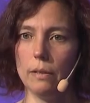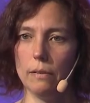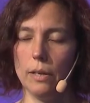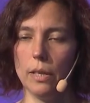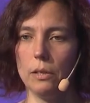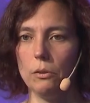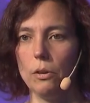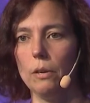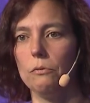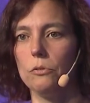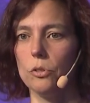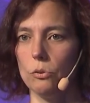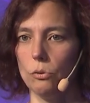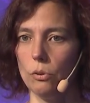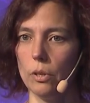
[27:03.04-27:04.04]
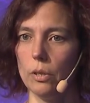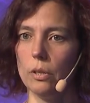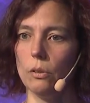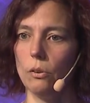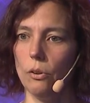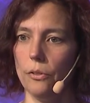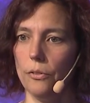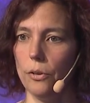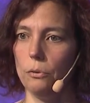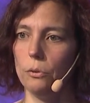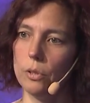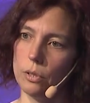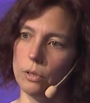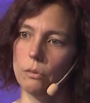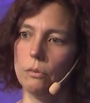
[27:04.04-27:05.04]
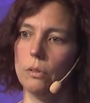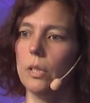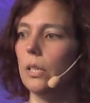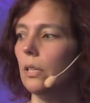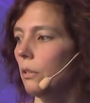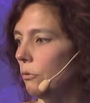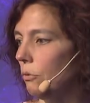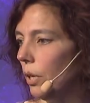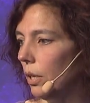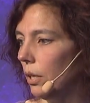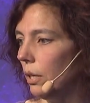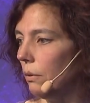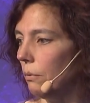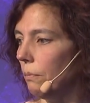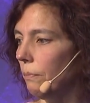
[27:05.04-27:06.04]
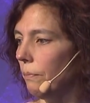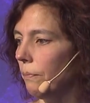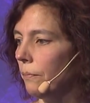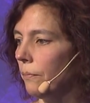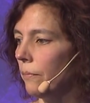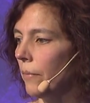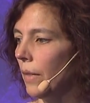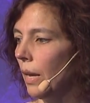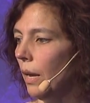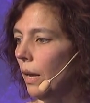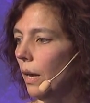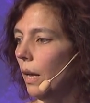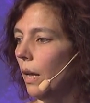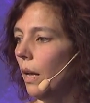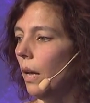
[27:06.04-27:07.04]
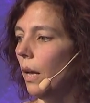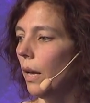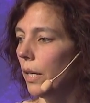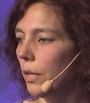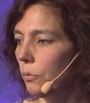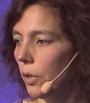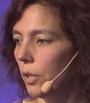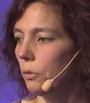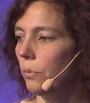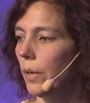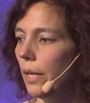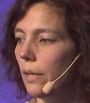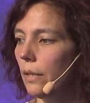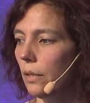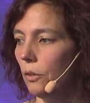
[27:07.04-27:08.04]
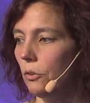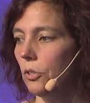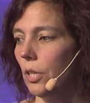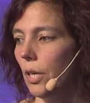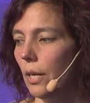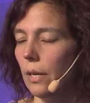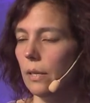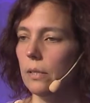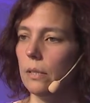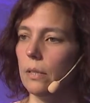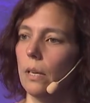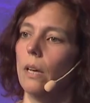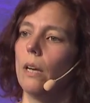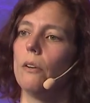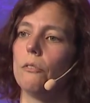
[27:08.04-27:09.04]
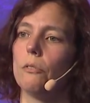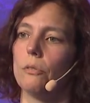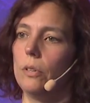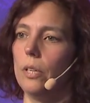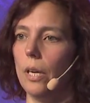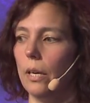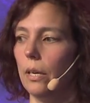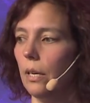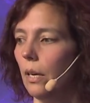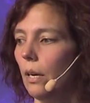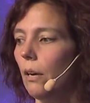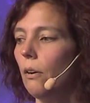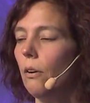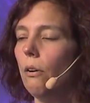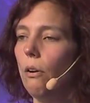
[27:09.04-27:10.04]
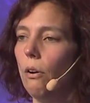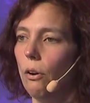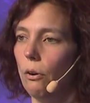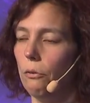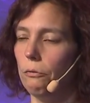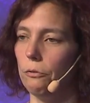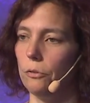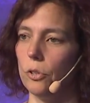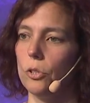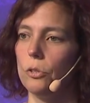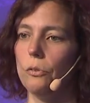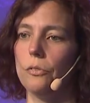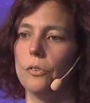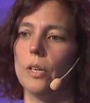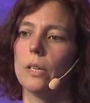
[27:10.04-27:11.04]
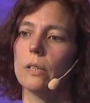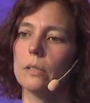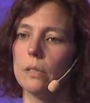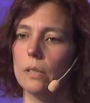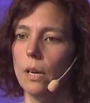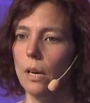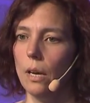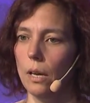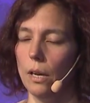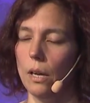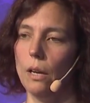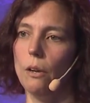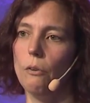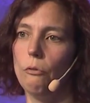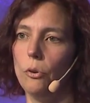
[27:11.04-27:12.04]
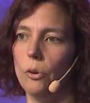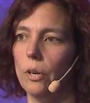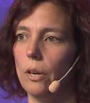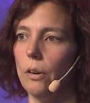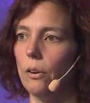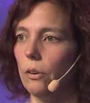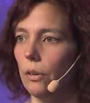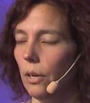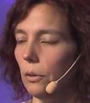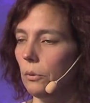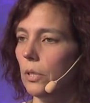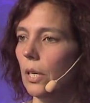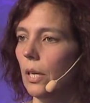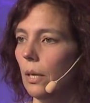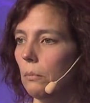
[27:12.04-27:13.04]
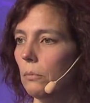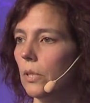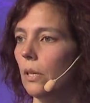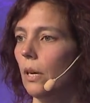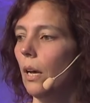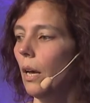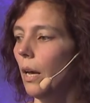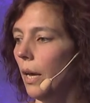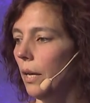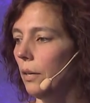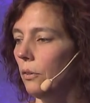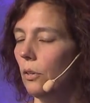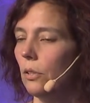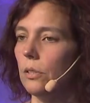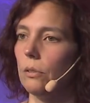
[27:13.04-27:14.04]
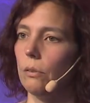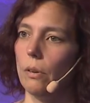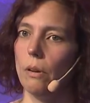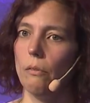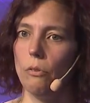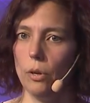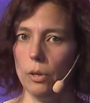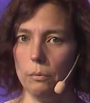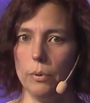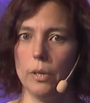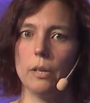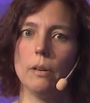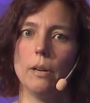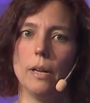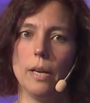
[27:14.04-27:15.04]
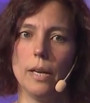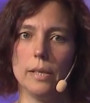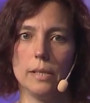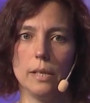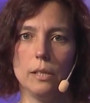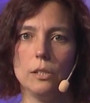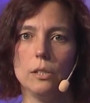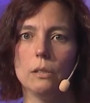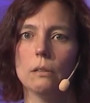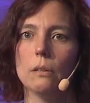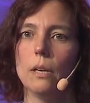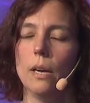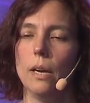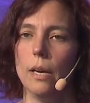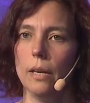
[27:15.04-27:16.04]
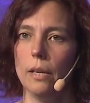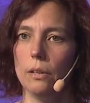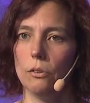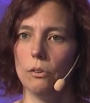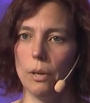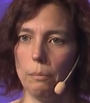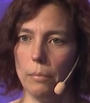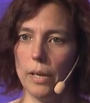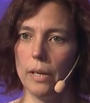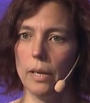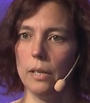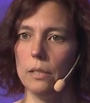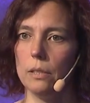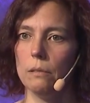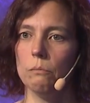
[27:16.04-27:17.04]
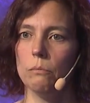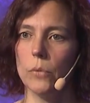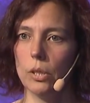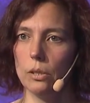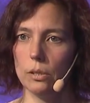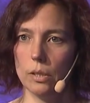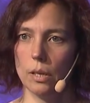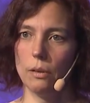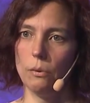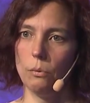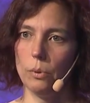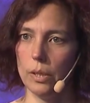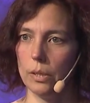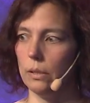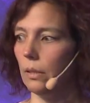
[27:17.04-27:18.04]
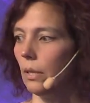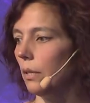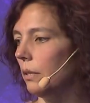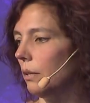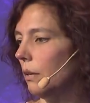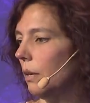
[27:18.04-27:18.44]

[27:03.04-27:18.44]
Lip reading: that you have stored, although you don't need it right now. It works well in Node.js if you take care of two things: avoid long load times and also avoid parallelization in your application, because otherwise you get